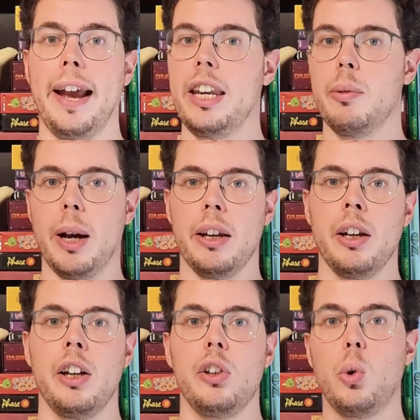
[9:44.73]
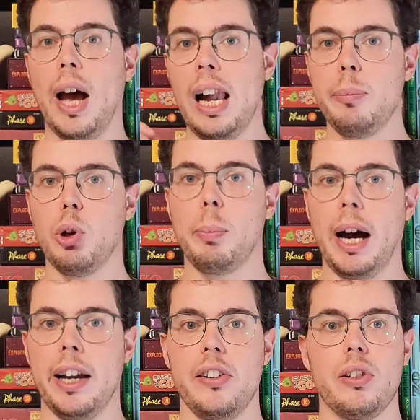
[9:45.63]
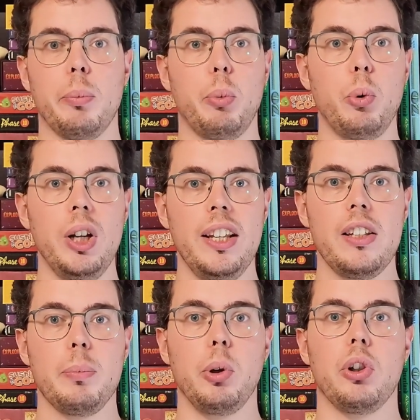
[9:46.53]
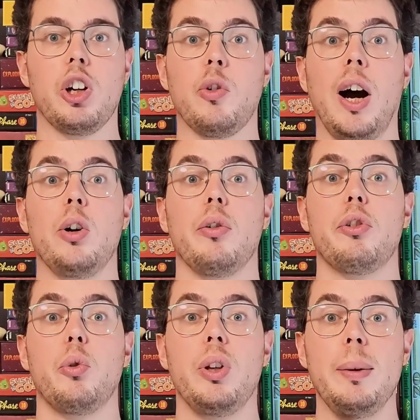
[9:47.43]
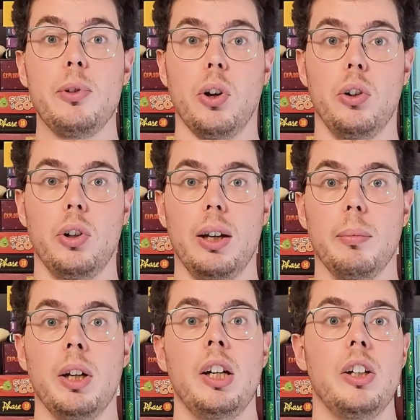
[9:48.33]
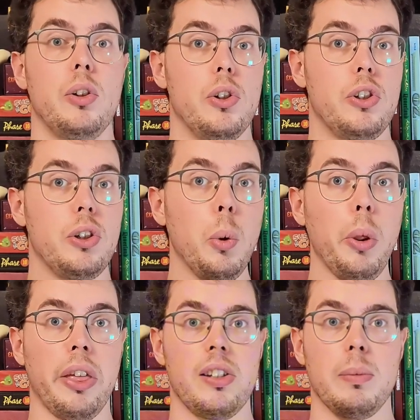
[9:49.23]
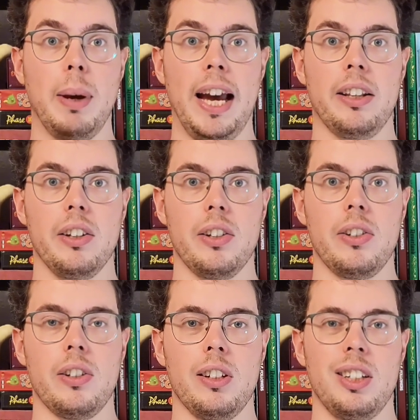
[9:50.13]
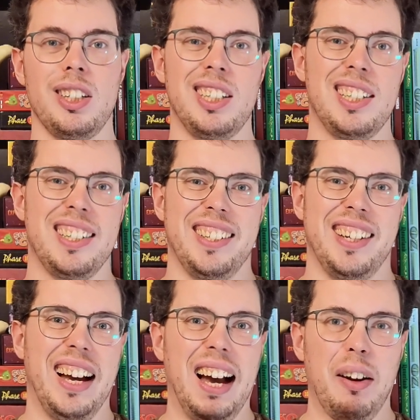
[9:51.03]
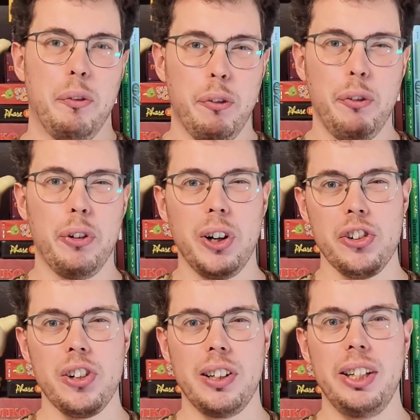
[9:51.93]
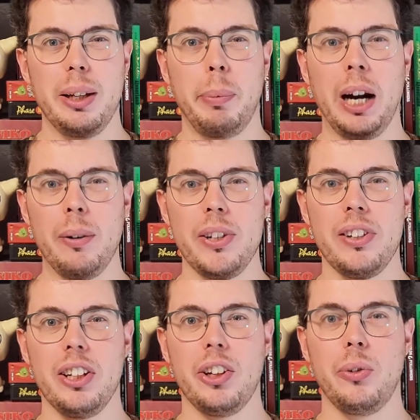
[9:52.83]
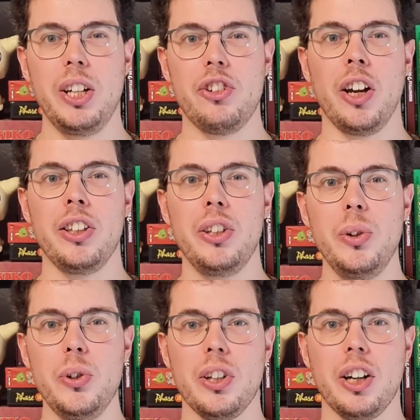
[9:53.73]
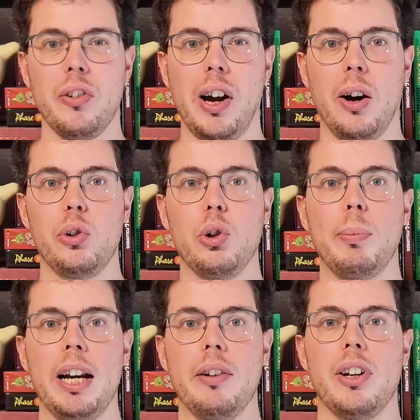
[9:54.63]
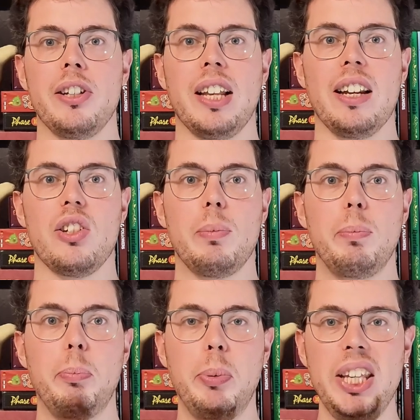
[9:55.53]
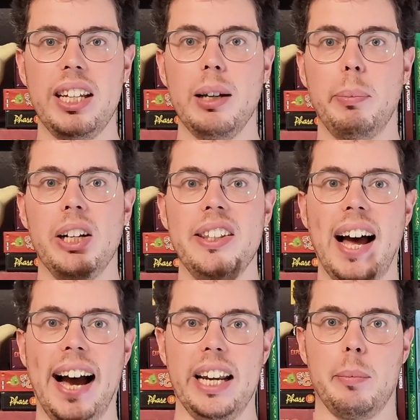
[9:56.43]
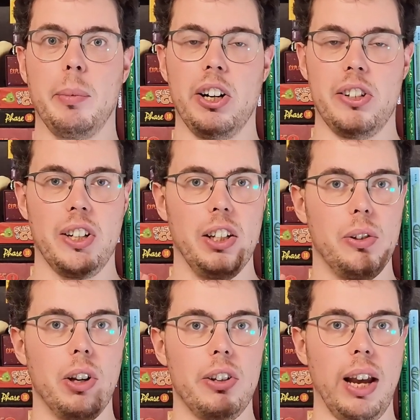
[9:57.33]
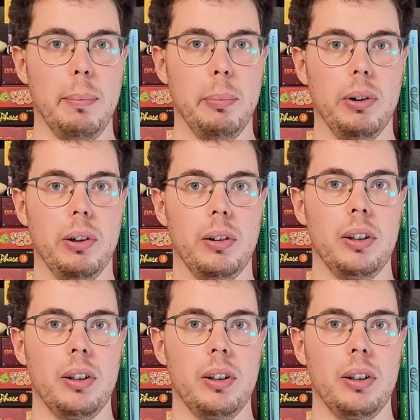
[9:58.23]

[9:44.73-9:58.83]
Anyway, to help Tobias, the priests put a crown of dreams onto him to soothe his madness. Unfortunately, the parasitic creature used the crown to manifest unspeakable nightmares into the temple.